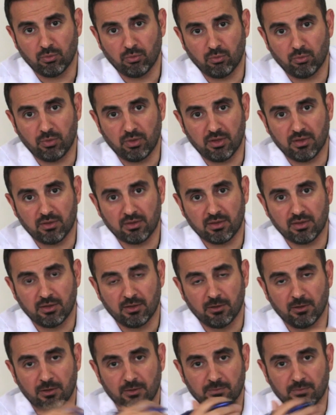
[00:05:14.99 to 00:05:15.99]
with
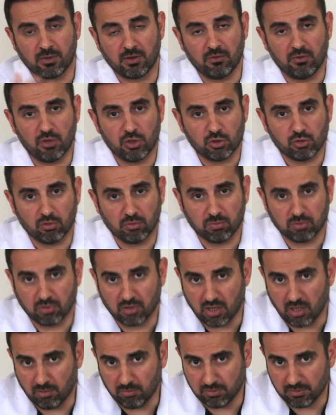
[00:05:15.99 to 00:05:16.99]
visual
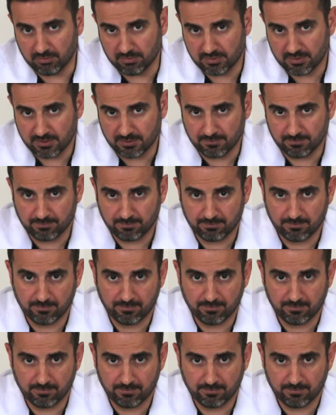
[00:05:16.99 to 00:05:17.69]
problems.